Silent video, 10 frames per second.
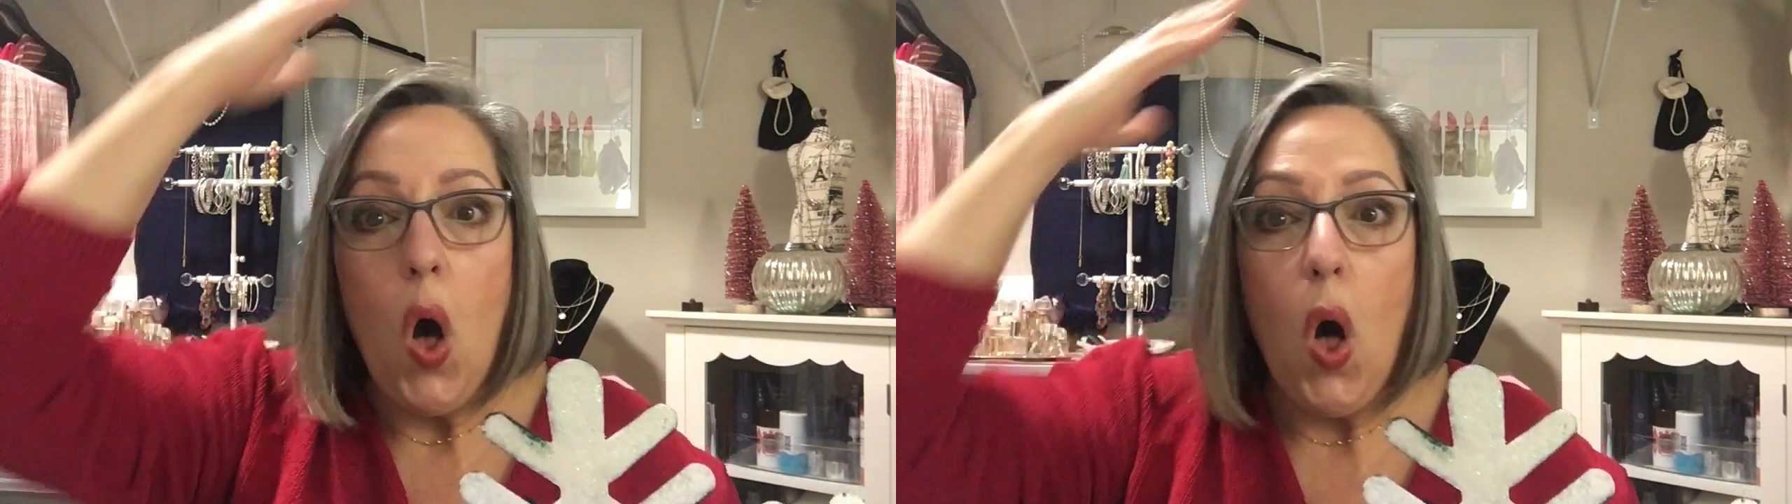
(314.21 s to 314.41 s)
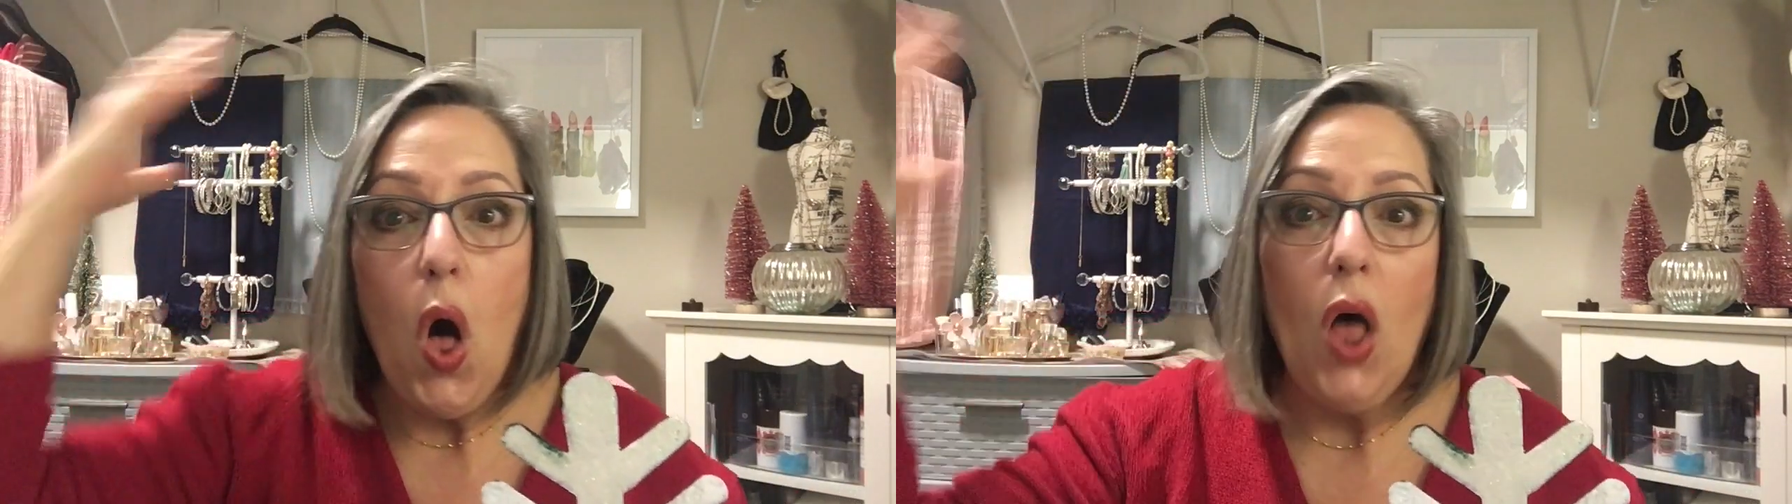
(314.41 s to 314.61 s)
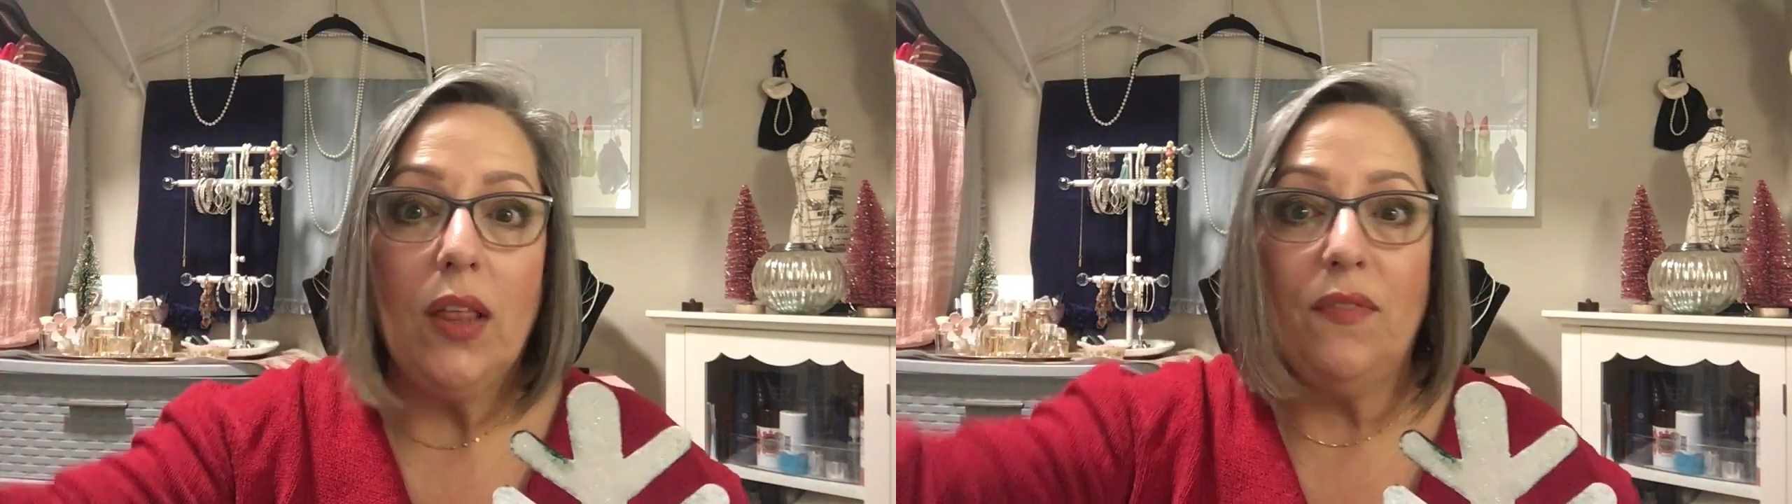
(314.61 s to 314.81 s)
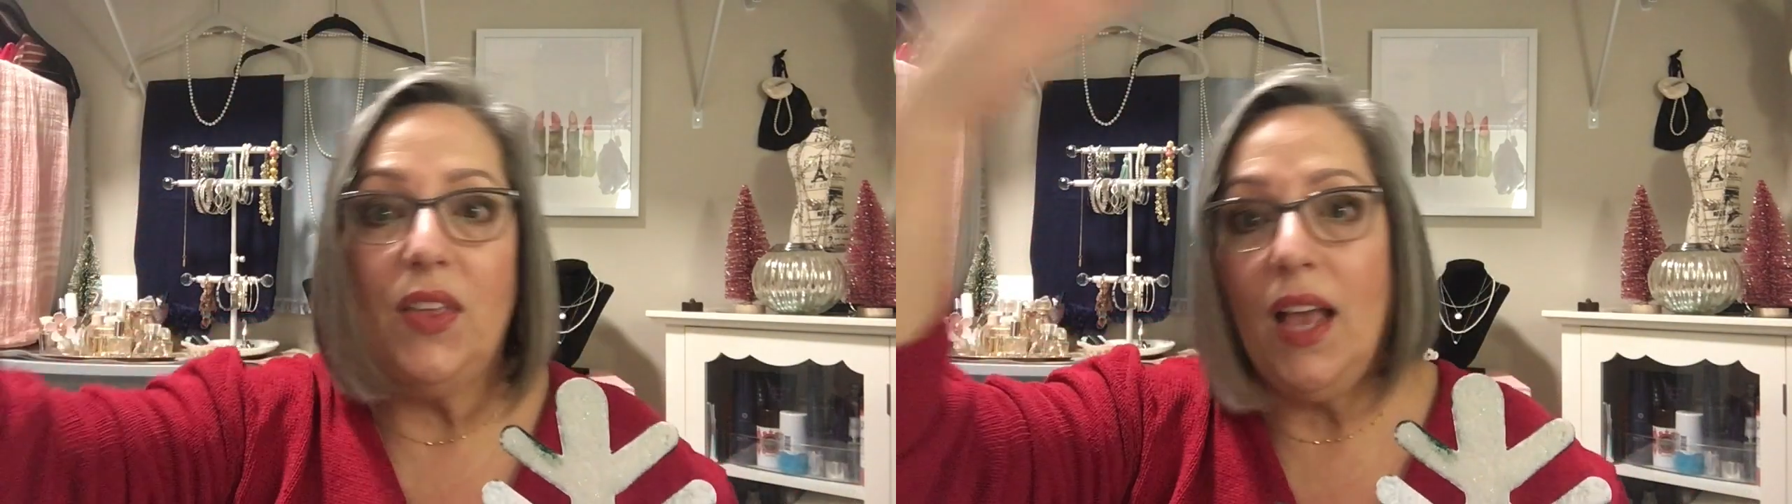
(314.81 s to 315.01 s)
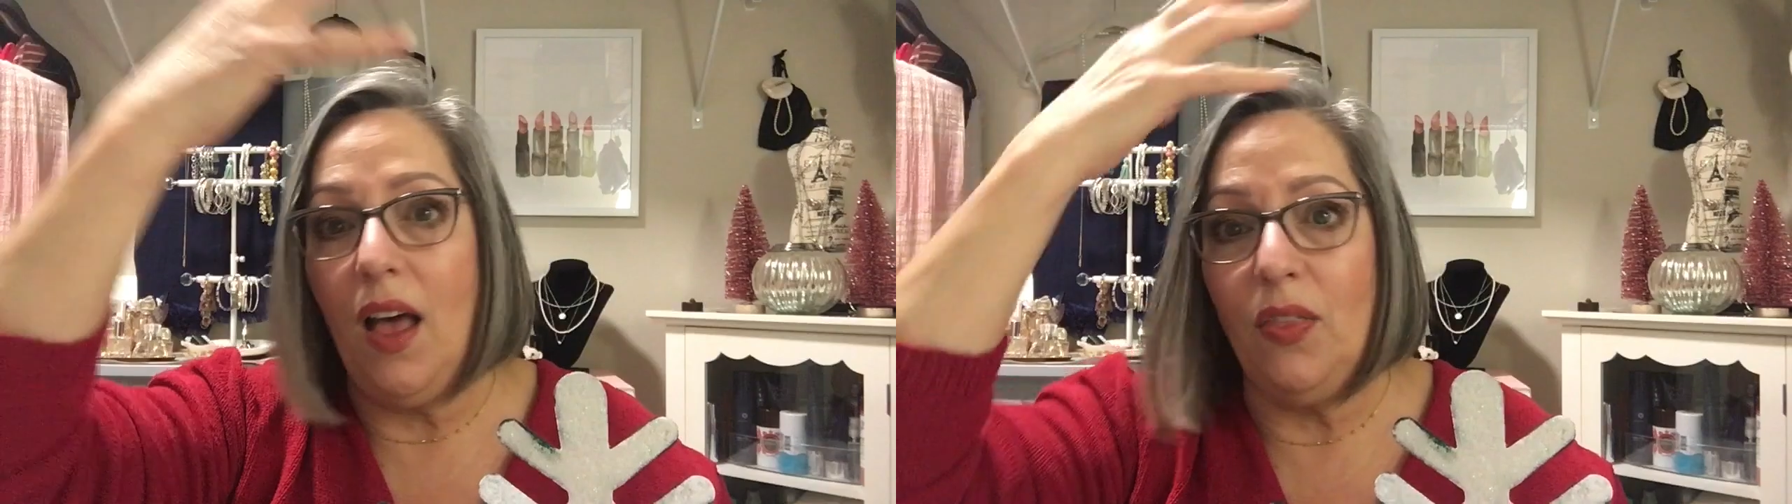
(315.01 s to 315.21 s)
all of
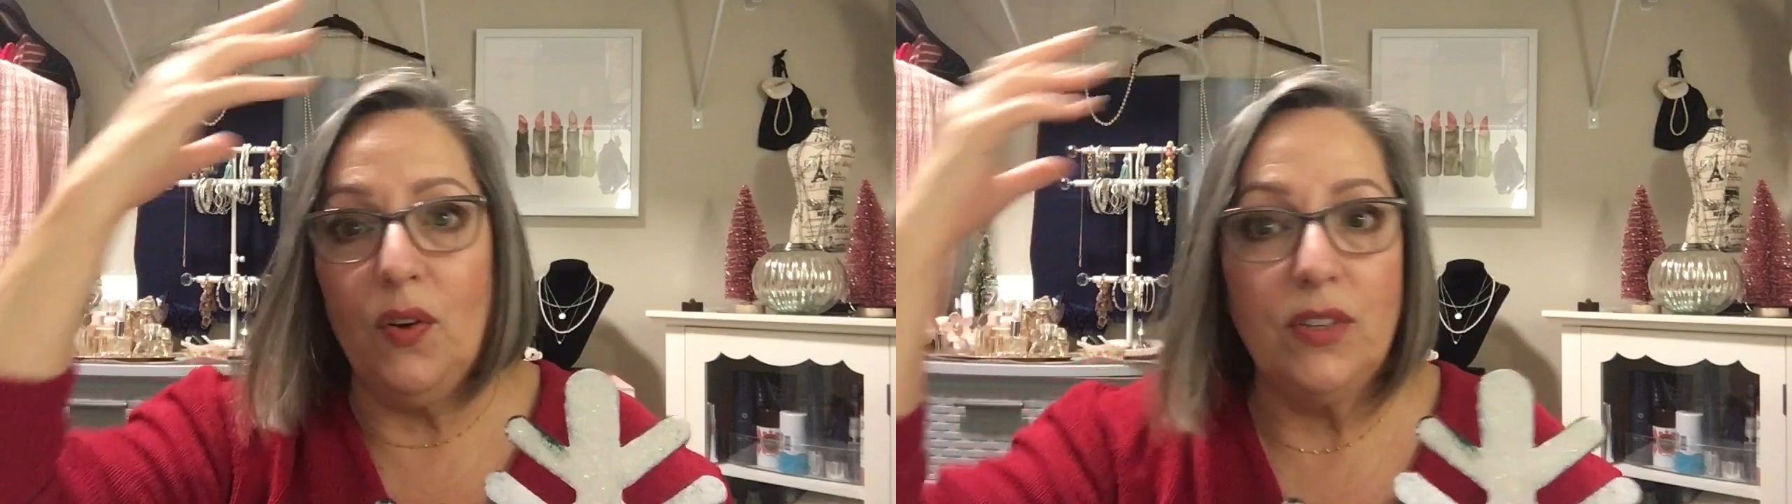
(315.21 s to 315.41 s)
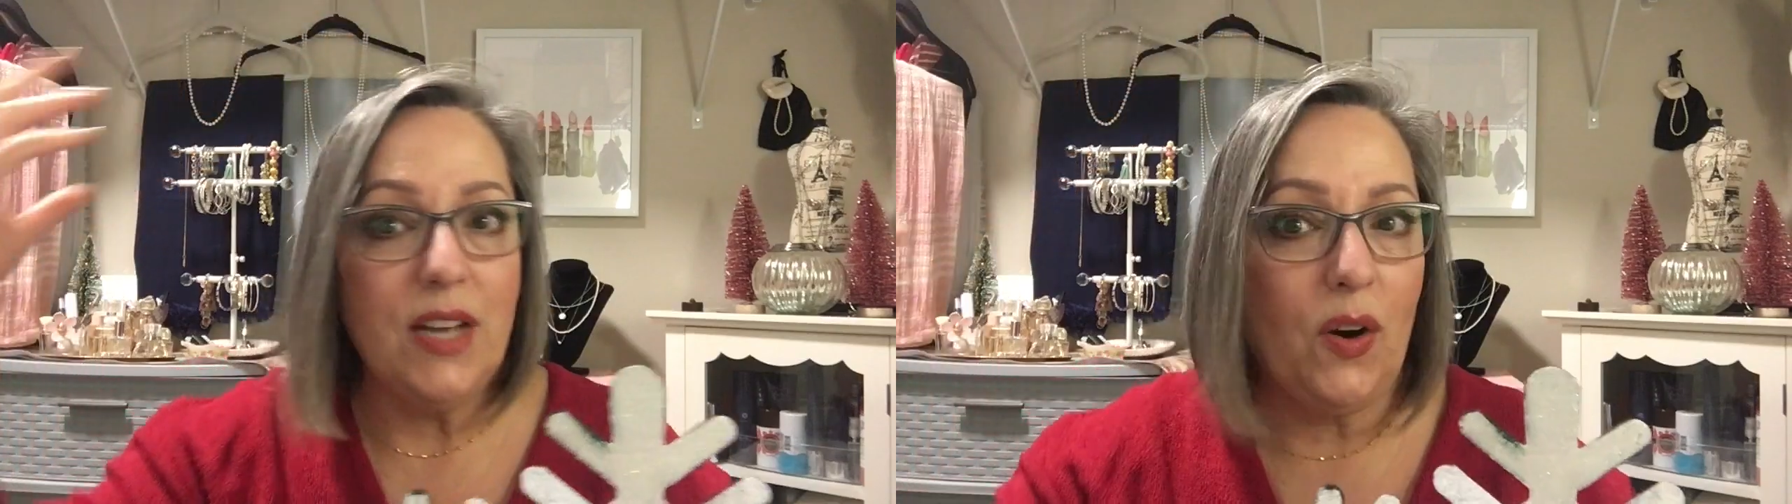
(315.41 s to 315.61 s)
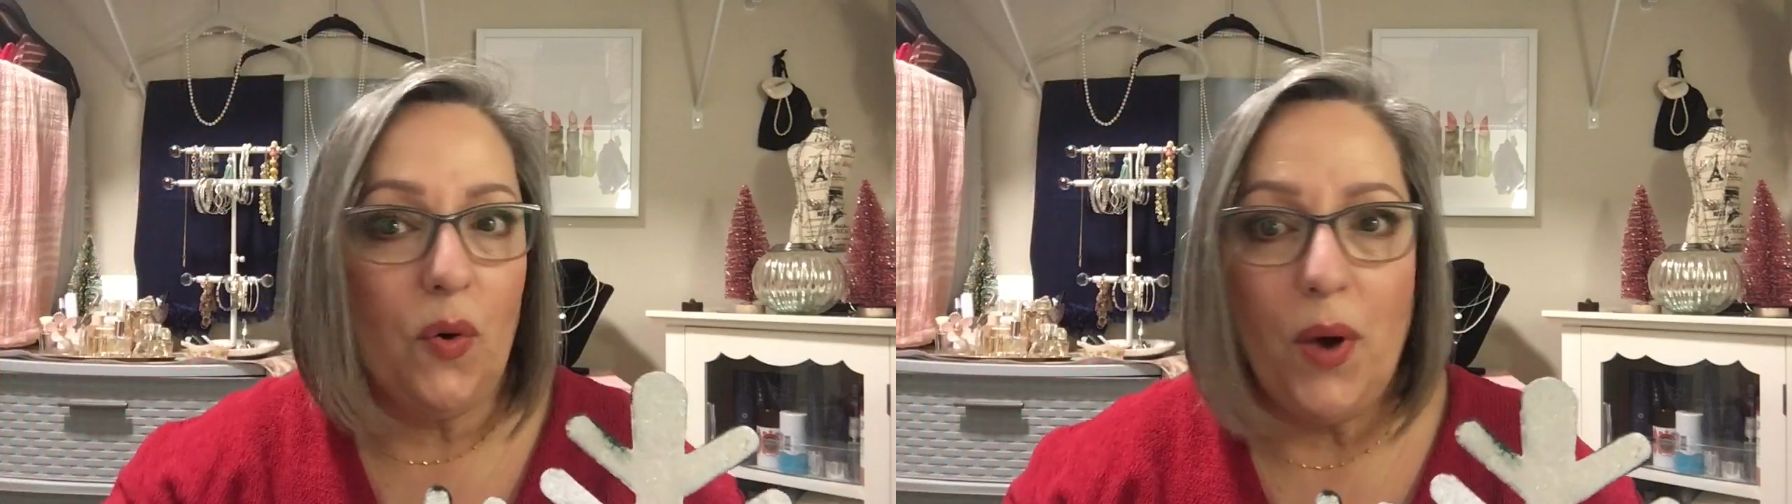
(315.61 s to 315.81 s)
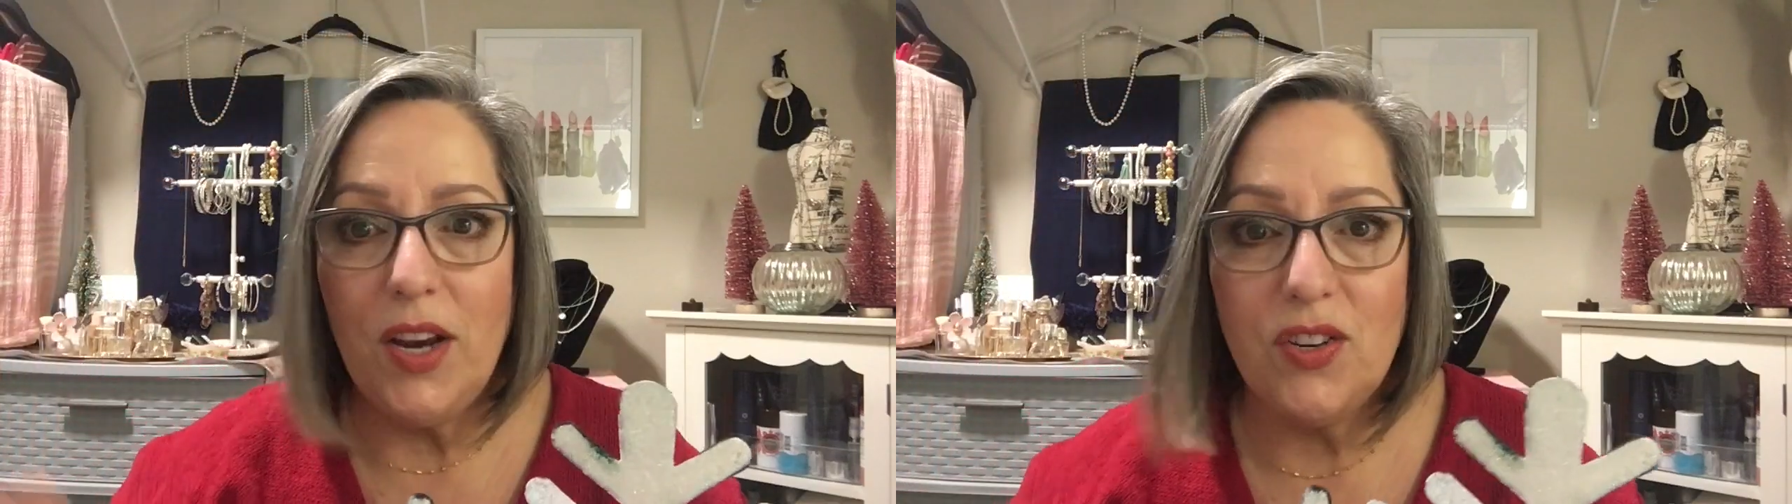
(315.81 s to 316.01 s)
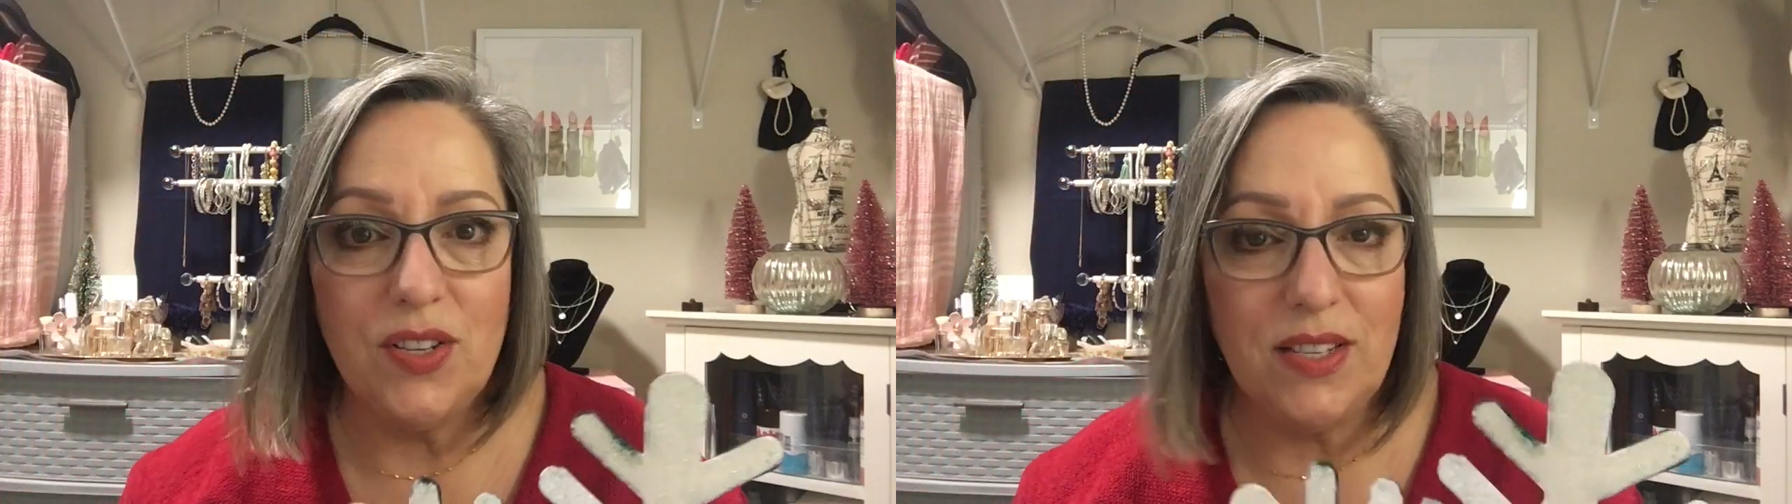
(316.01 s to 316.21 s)
the other
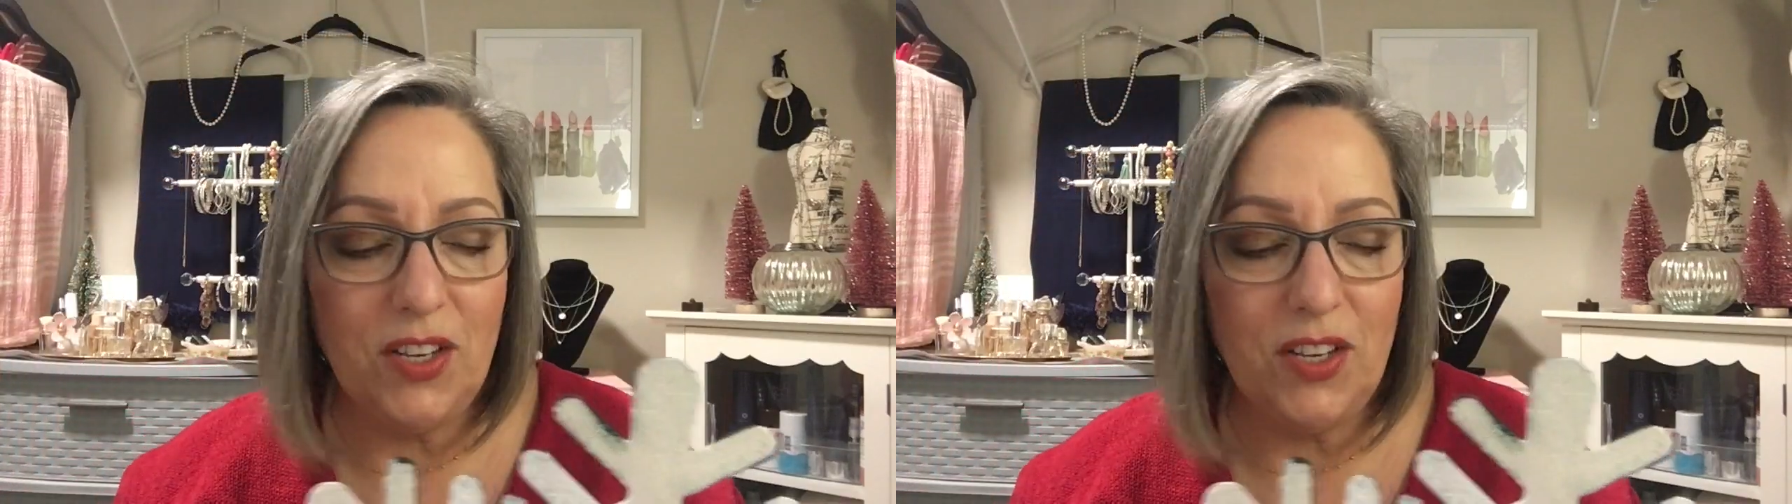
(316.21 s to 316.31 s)
decorations